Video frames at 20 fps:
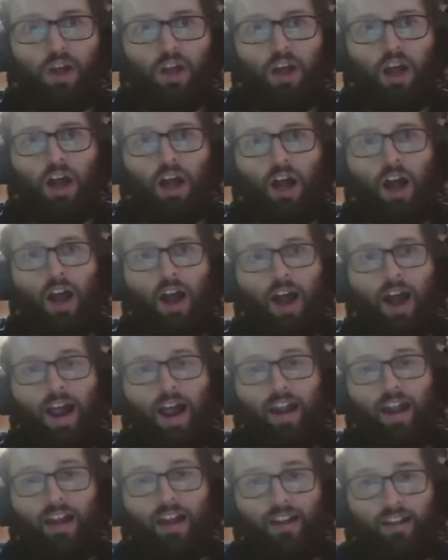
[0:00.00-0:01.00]

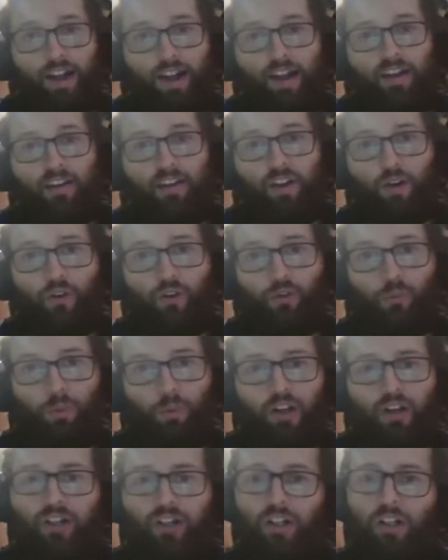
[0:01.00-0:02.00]
I like Ghost
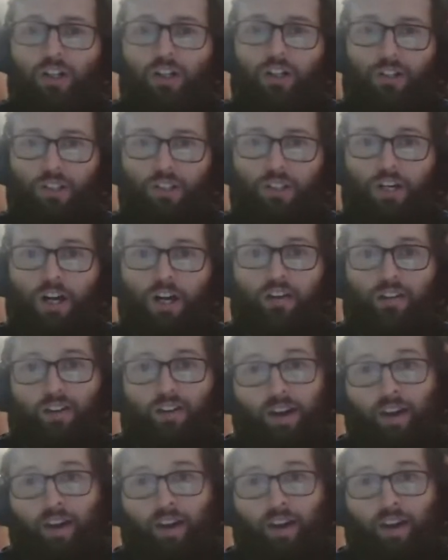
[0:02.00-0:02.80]
Protocol a lot,